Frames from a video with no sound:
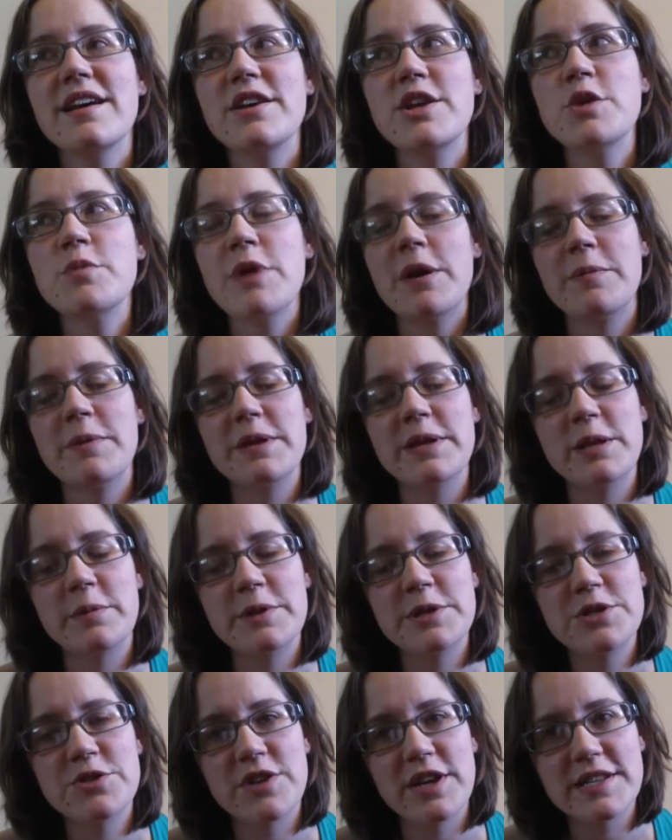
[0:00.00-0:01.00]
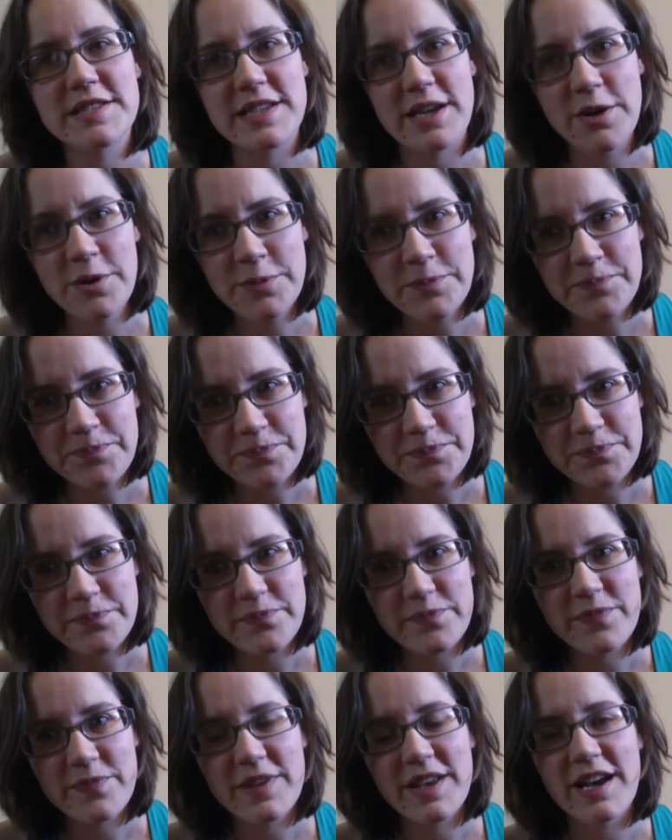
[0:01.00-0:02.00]
you might be a little bit stressed out
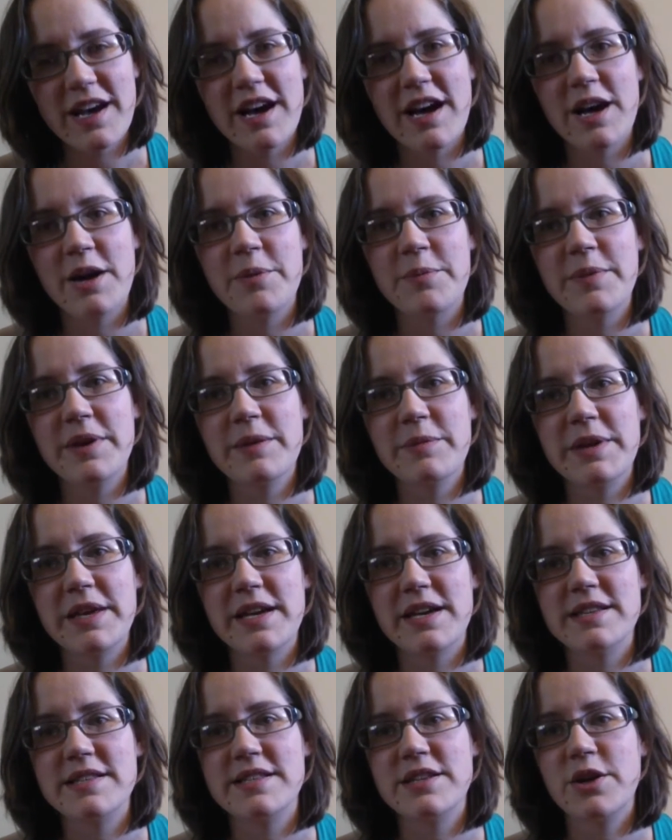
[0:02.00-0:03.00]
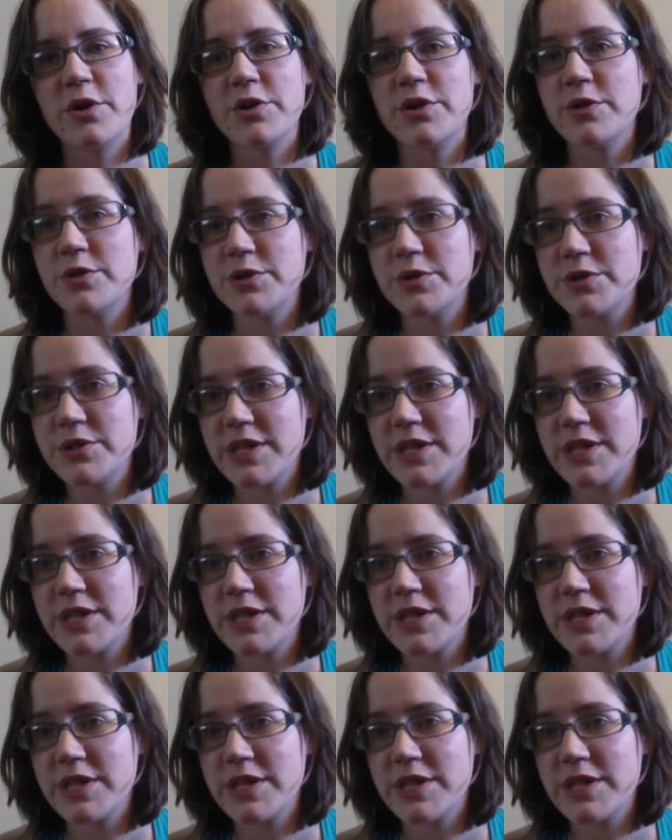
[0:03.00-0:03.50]
because you do